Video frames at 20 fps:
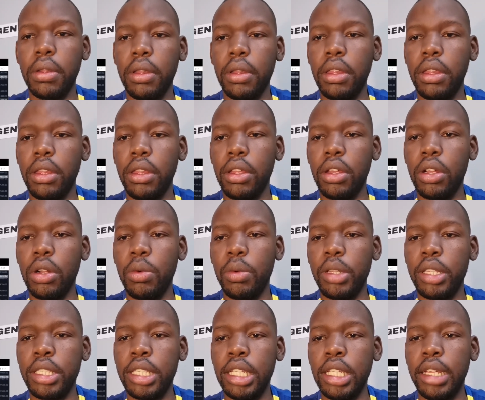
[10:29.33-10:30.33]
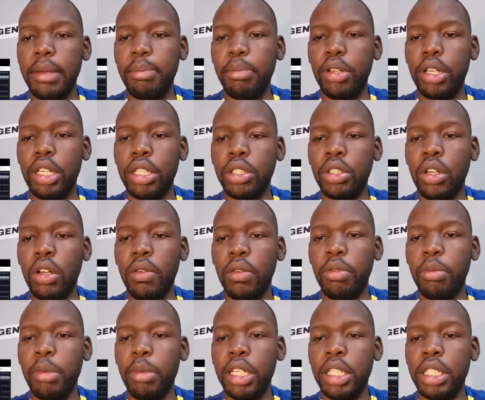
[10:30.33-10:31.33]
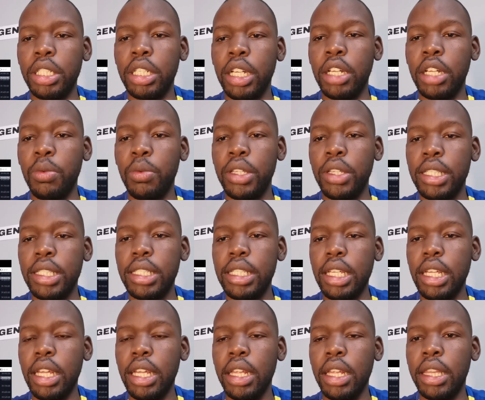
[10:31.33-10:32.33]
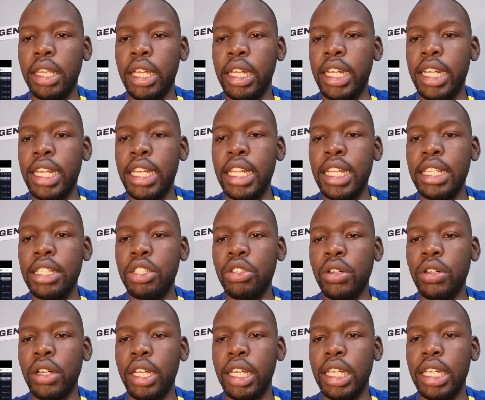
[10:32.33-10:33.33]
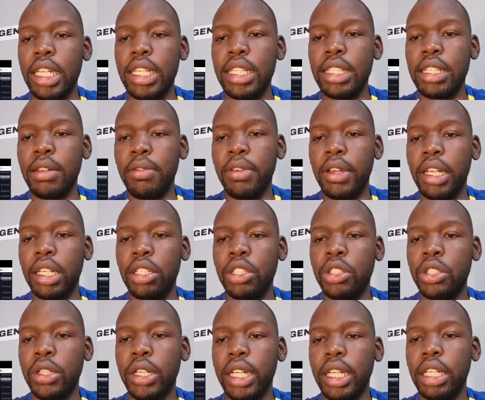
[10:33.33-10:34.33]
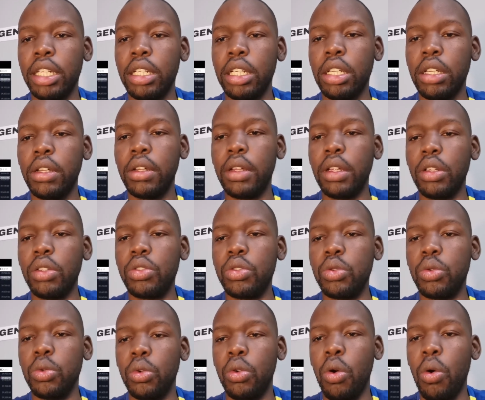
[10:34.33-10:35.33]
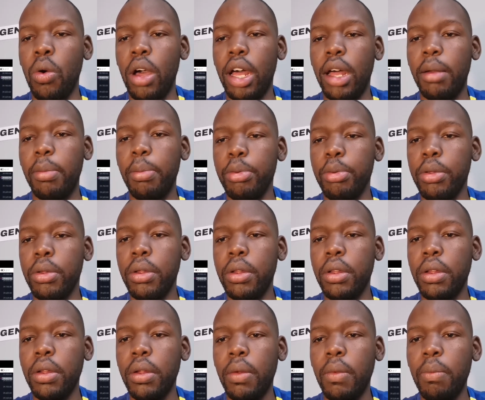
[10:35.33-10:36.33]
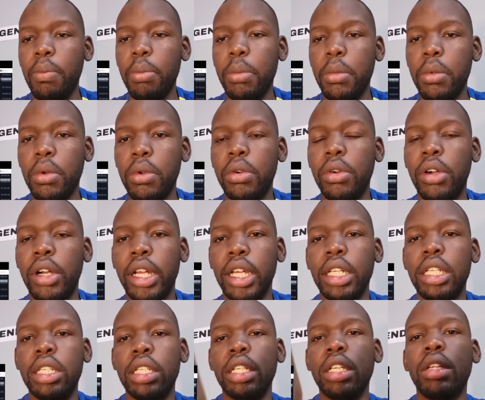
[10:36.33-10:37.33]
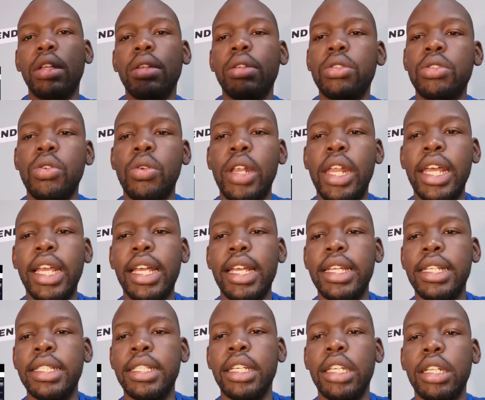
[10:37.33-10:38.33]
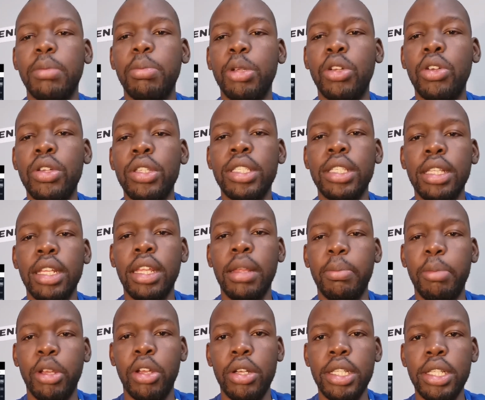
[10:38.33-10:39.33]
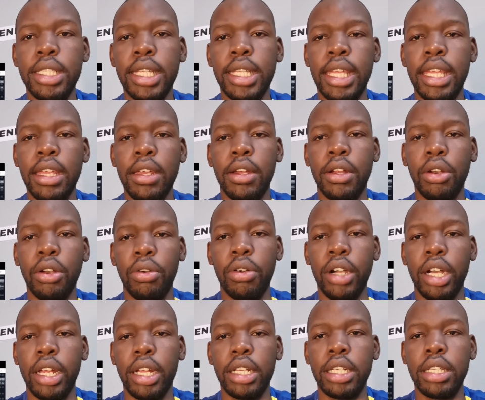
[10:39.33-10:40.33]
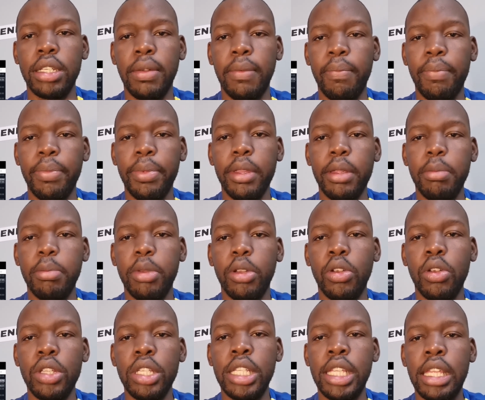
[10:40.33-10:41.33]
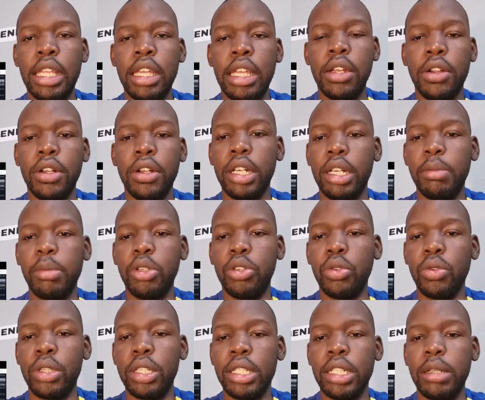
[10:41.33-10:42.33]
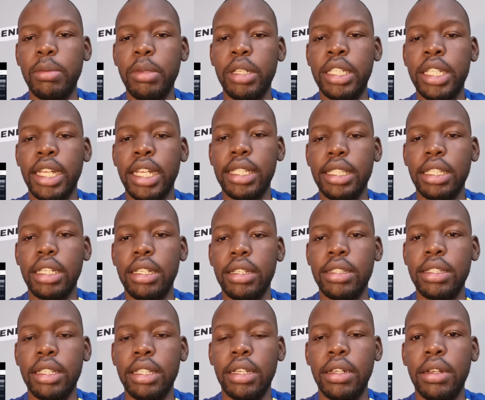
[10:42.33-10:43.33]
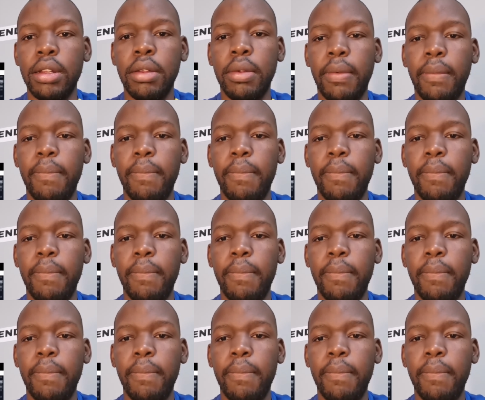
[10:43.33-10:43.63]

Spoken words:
Here we see a bullish confirmation, and we see that it is in fact trying to go up, right? So like I said, because here, right? Because here, let me do this. Let me text it instead.